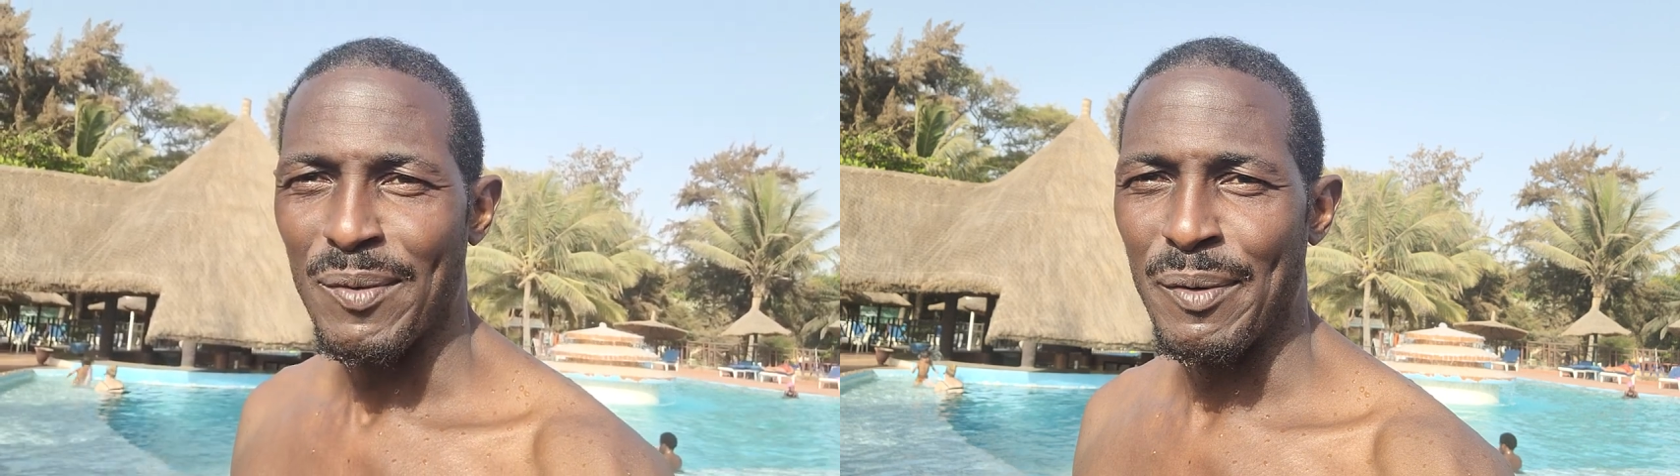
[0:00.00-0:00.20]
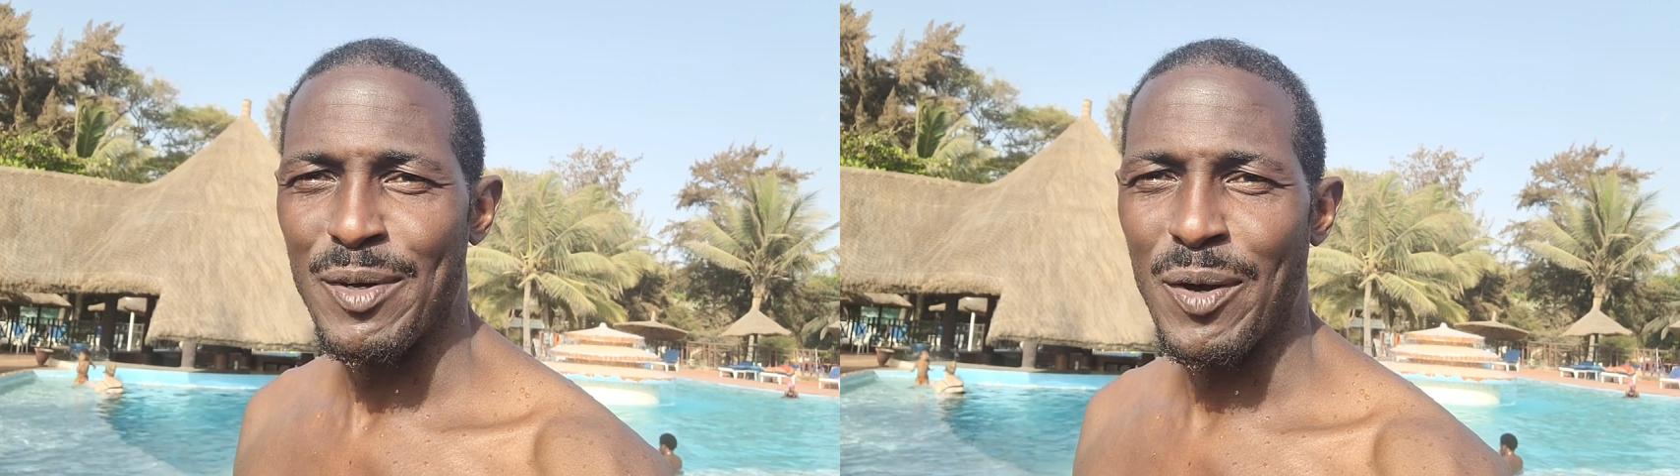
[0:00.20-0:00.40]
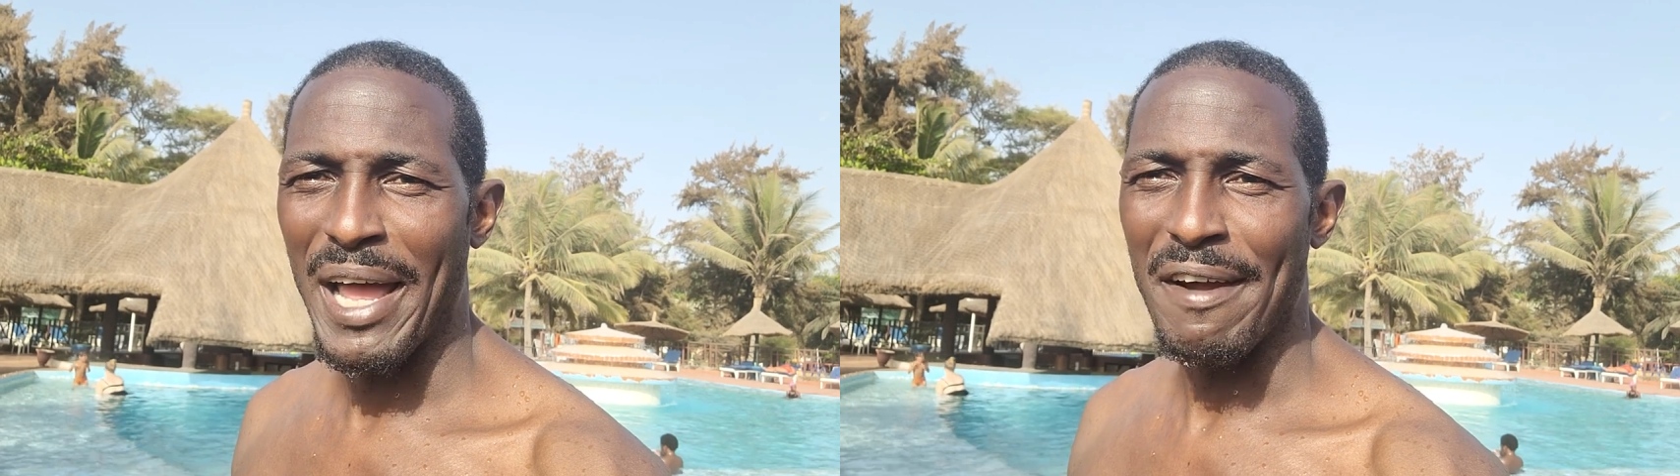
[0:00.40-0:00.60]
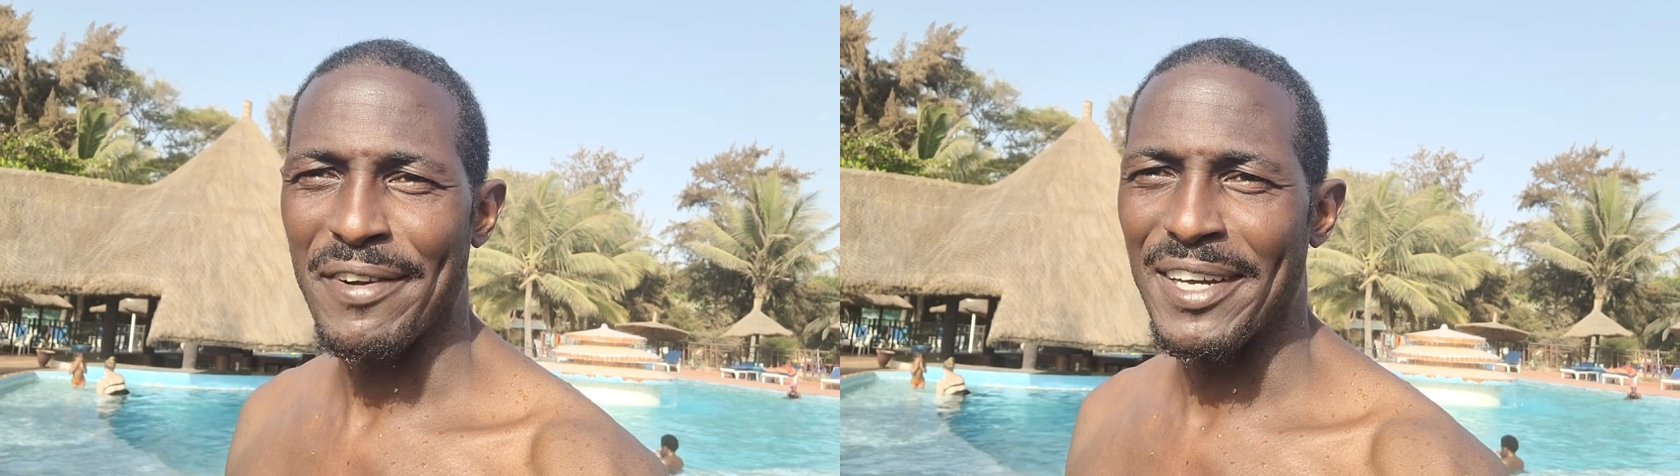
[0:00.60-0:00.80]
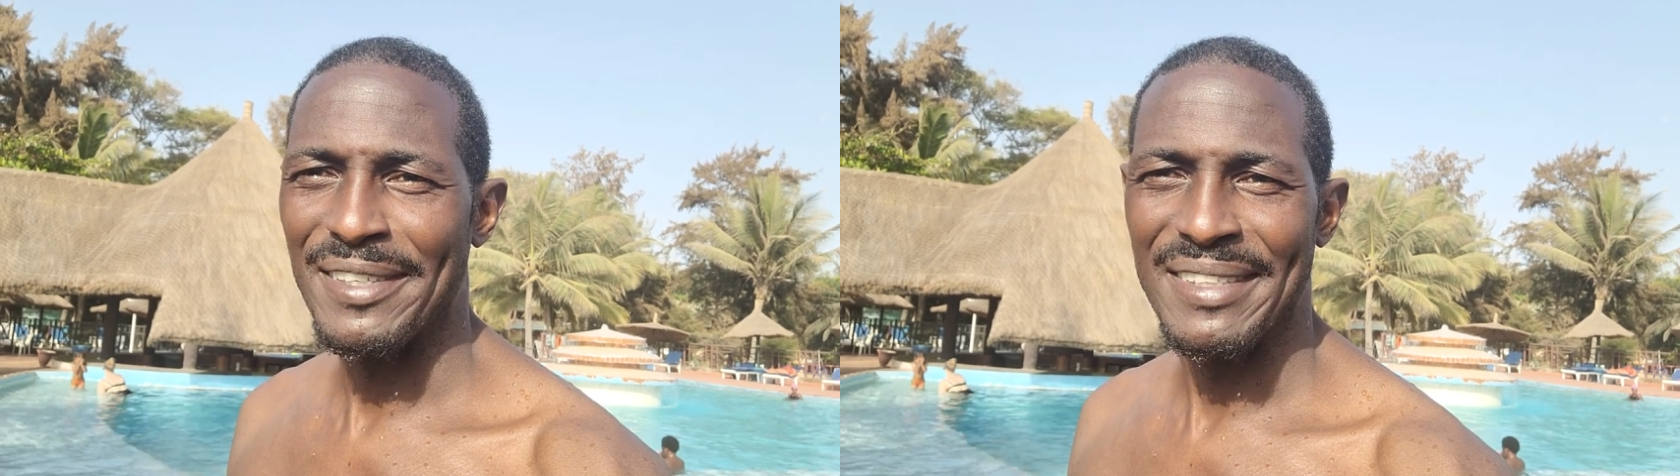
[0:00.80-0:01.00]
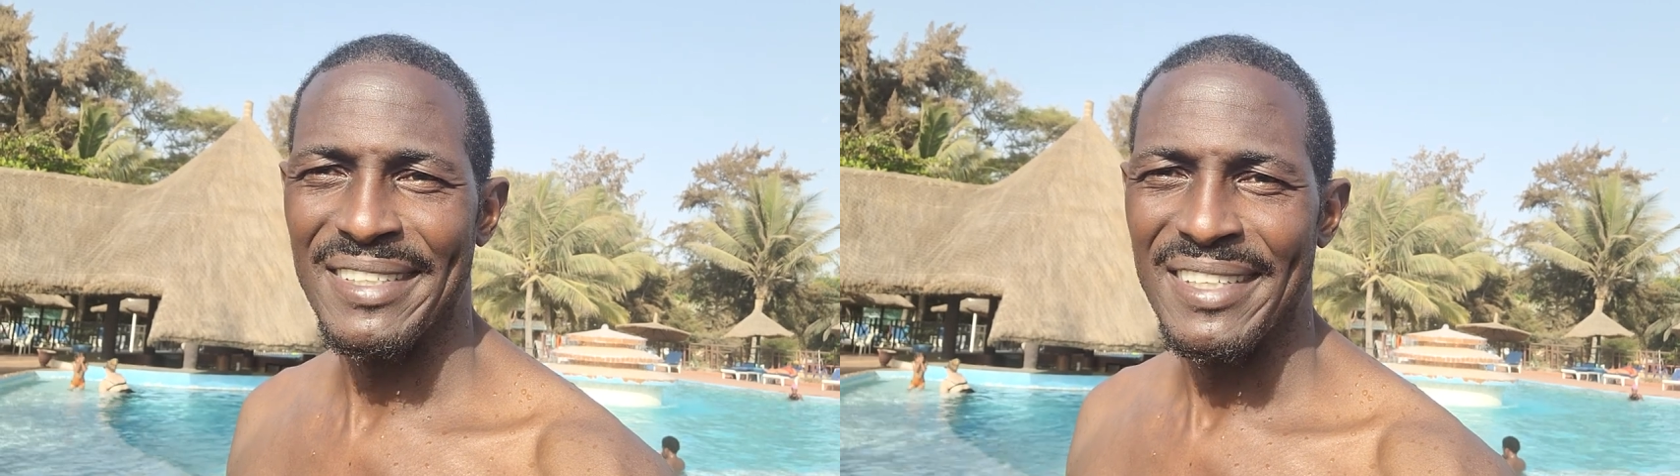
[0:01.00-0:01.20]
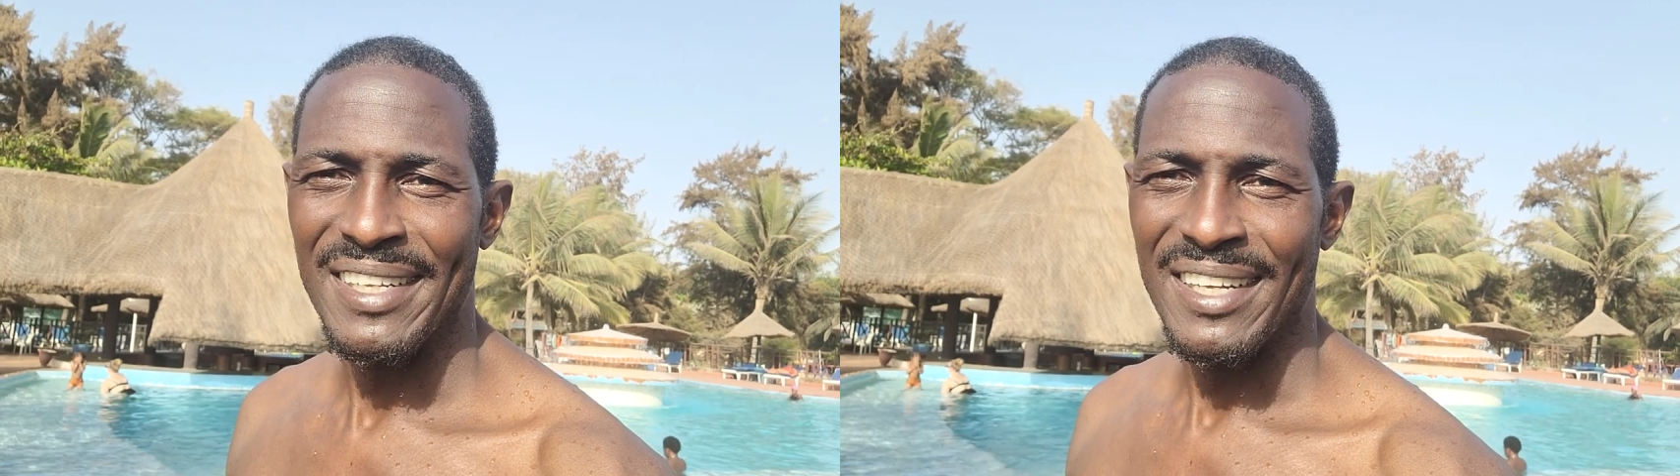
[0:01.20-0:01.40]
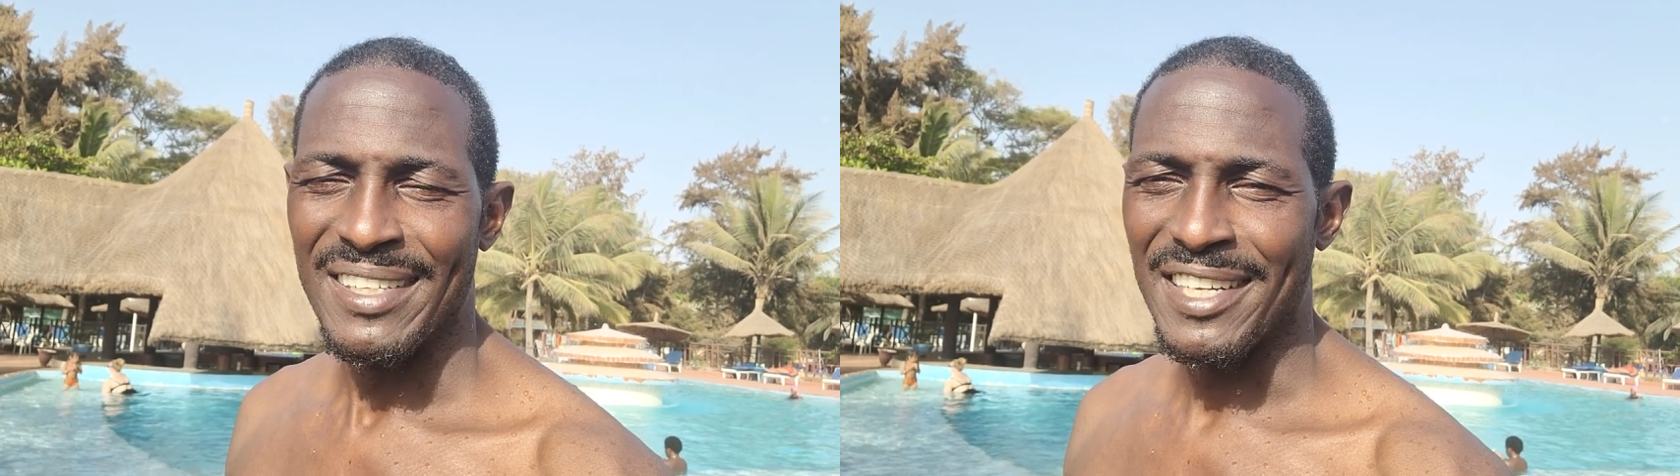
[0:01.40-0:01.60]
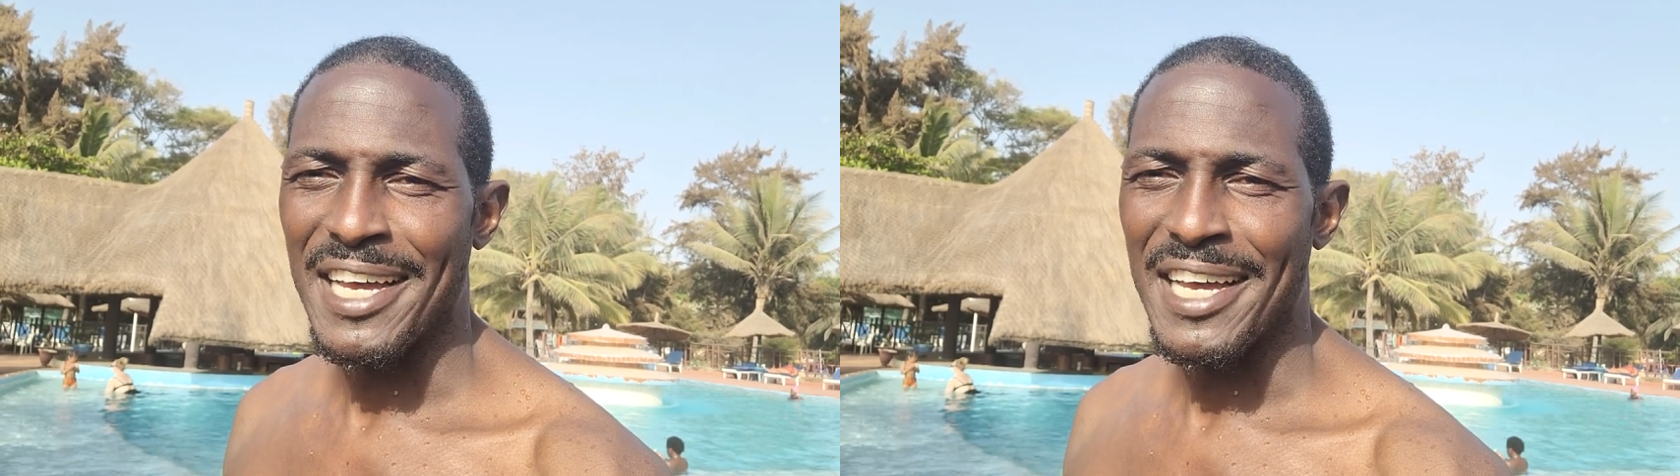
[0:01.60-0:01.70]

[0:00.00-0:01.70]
when we go to Africa, the